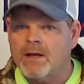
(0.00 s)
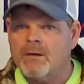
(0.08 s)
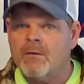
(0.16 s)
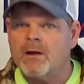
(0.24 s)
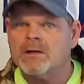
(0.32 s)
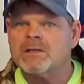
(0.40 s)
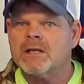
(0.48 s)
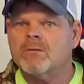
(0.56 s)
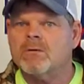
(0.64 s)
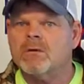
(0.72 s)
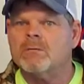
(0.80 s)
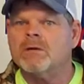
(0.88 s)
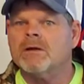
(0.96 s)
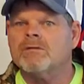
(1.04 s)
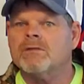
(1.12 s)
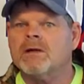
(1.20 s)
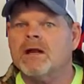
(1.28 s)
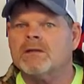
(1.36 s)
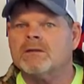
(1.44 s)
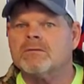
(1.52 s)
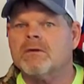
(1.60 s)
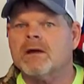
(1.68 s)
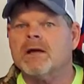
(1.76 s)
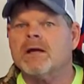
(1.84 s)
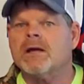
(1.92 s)
You want to stay warm enough to not
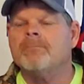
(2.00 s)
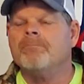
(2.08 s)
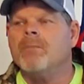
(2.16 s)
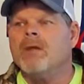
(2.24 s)
sweat.